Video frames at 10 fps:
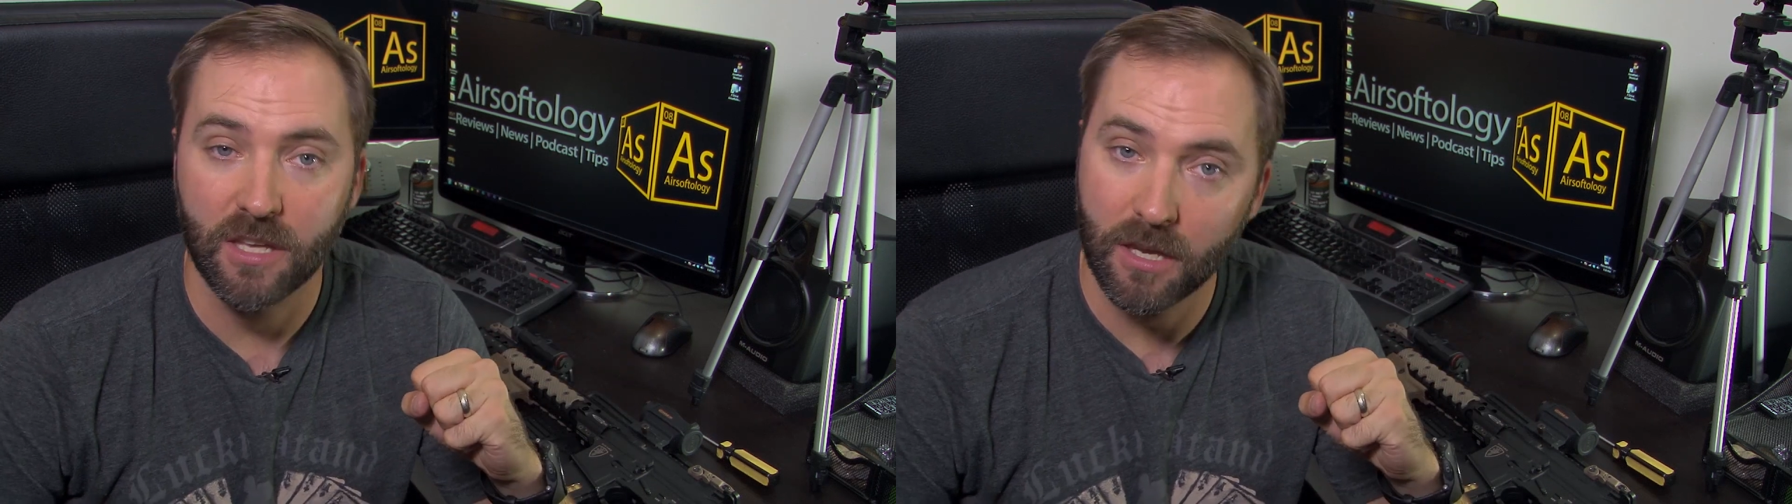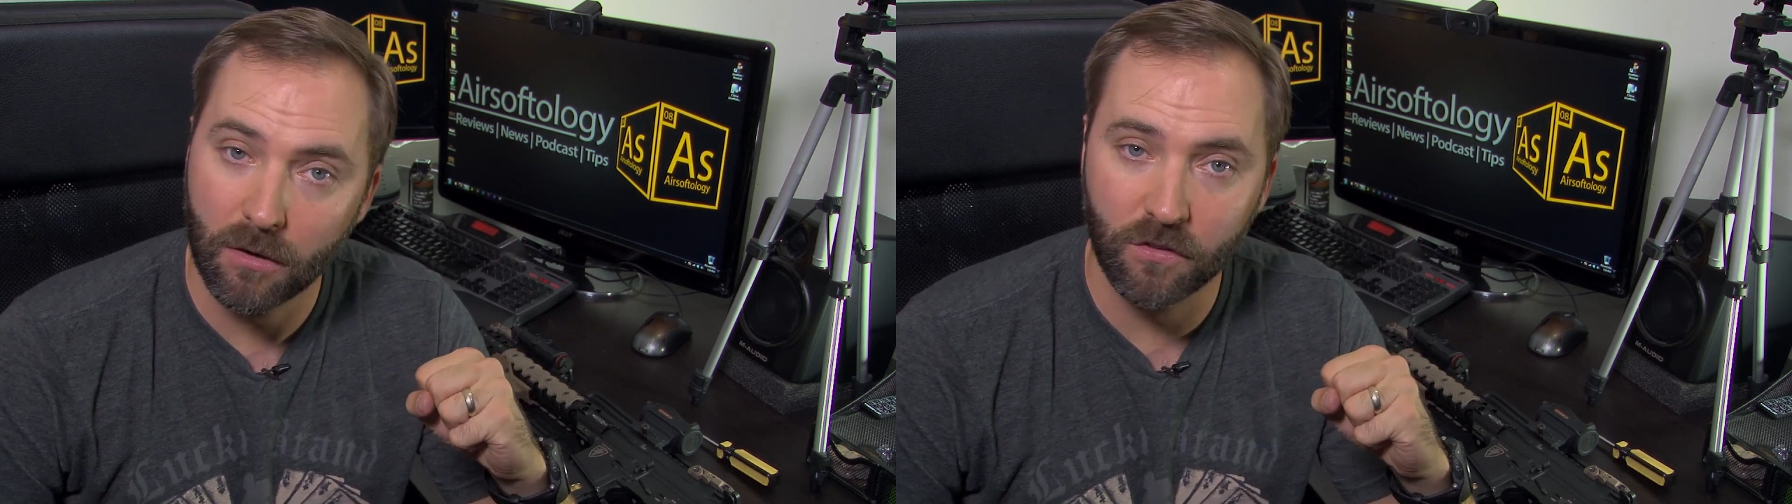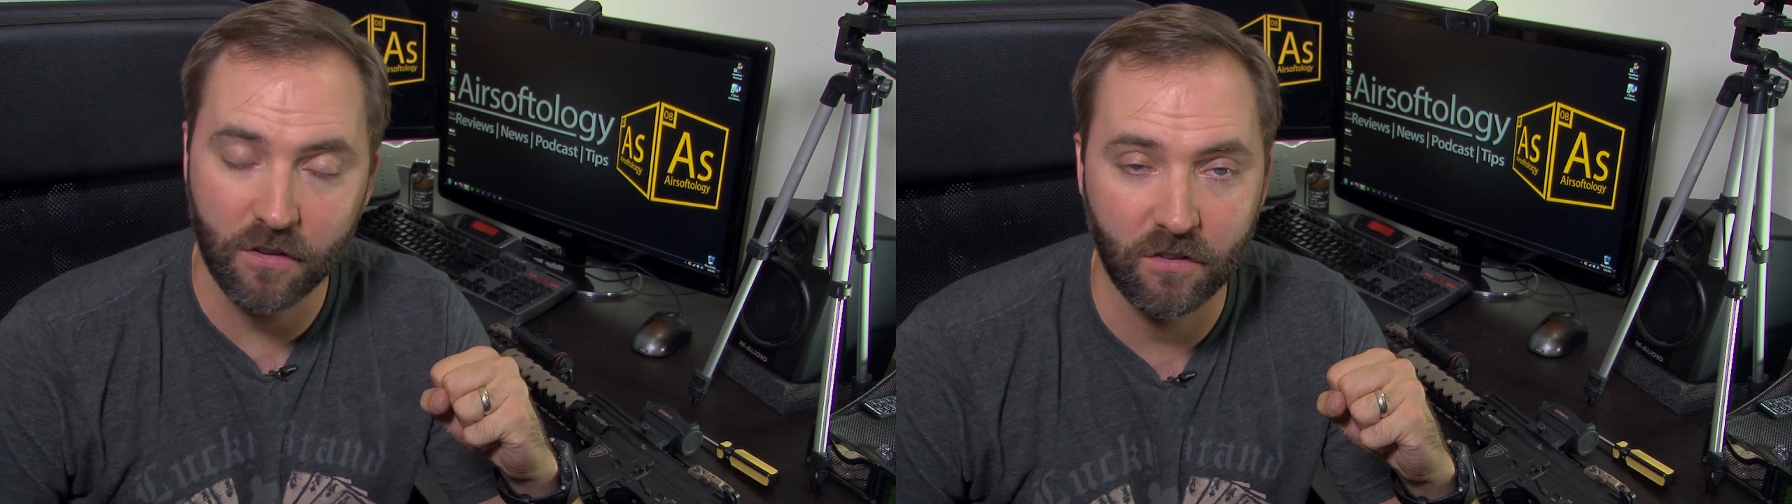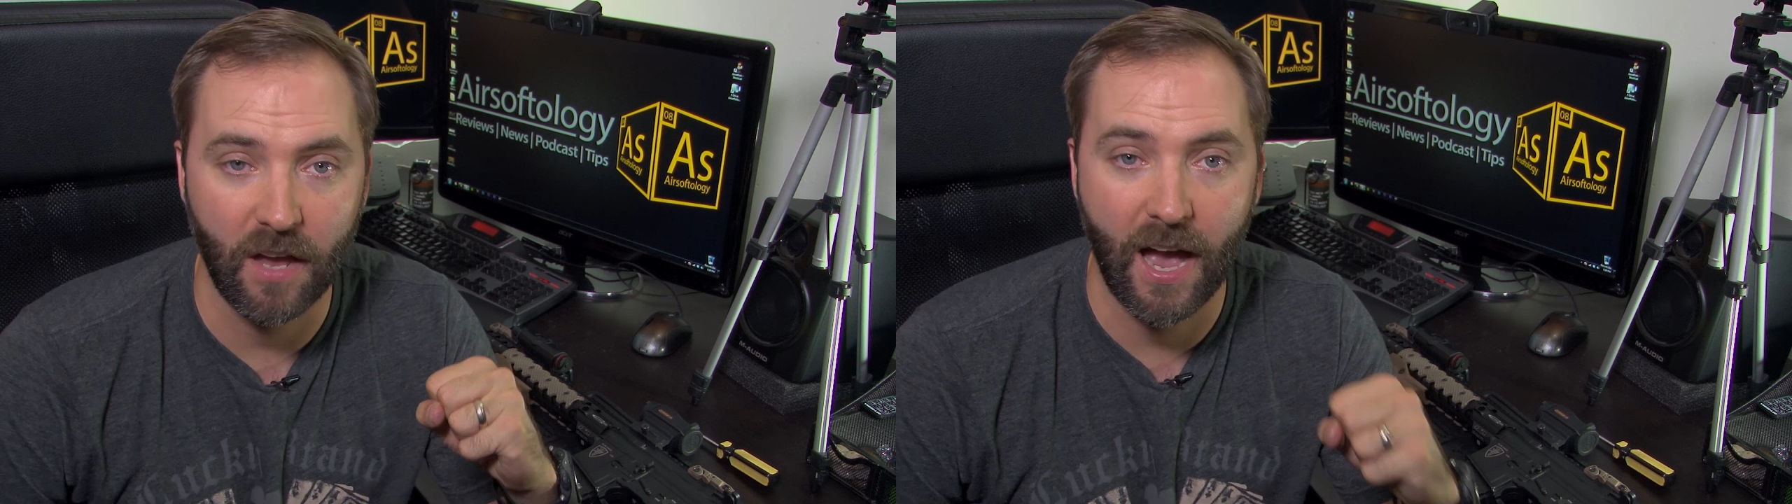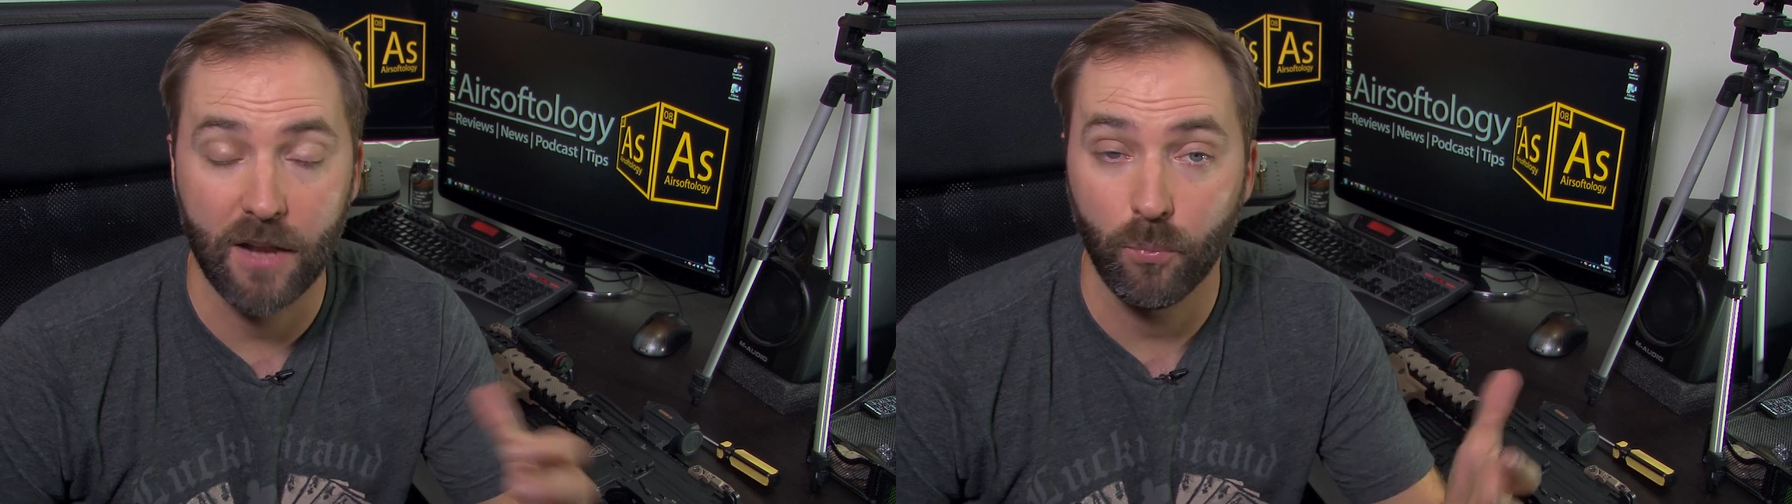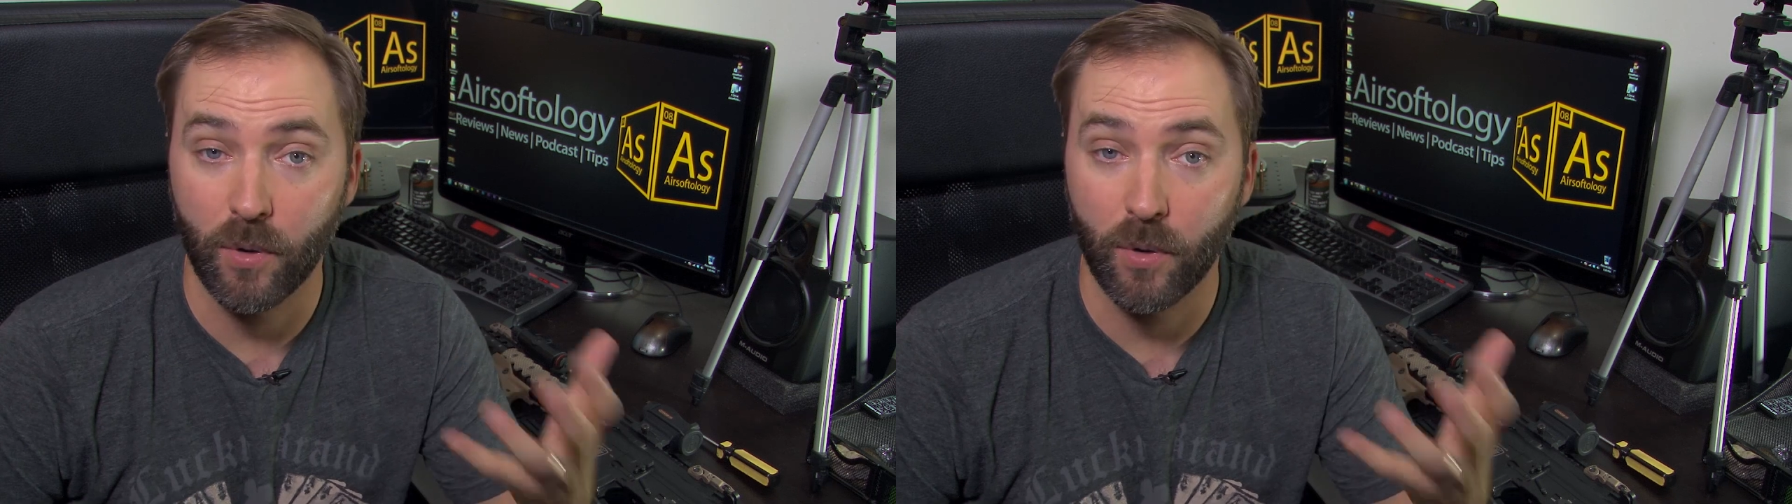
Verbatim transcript: the gears inside